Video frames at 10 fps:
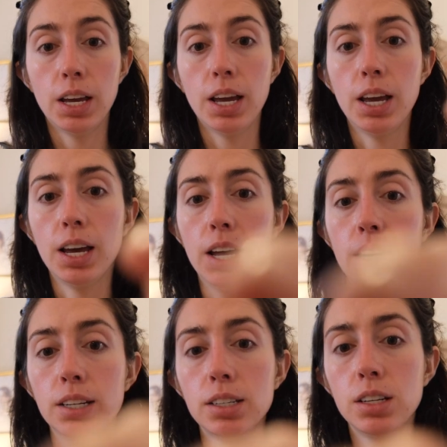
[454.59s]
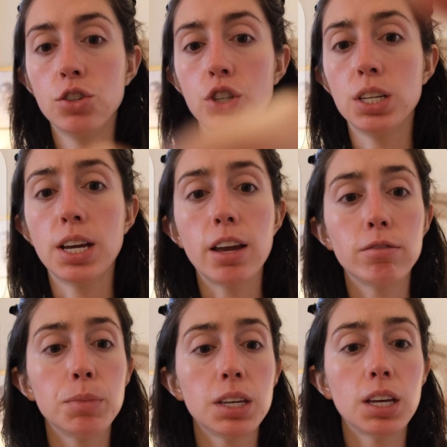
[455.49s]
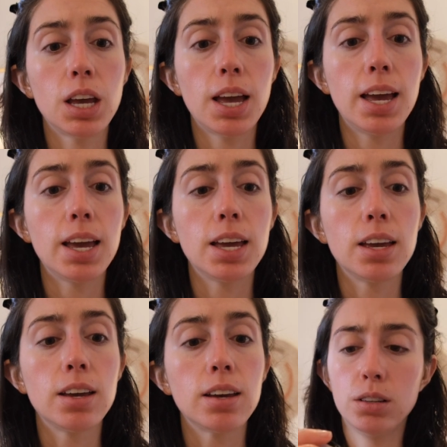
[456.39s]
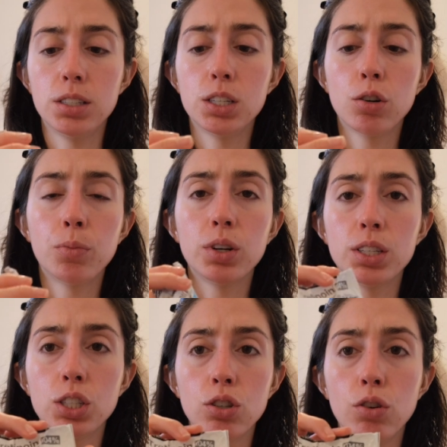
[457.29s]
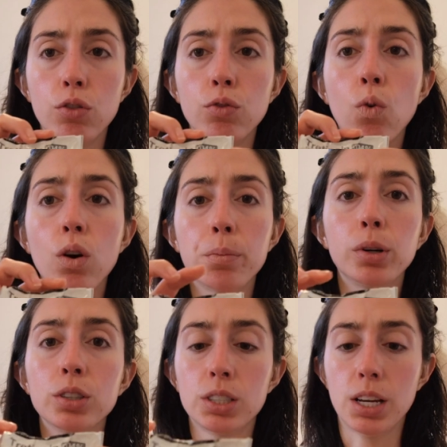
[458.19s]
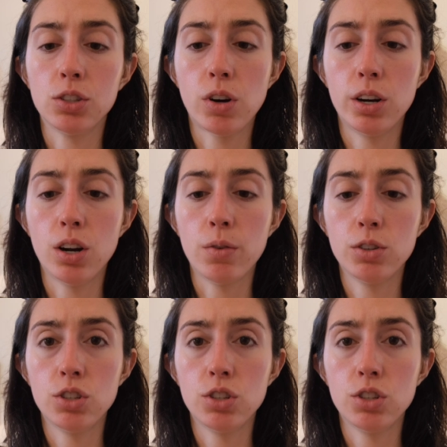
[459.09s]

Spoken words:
and she gave me a 0.04% tretinoin.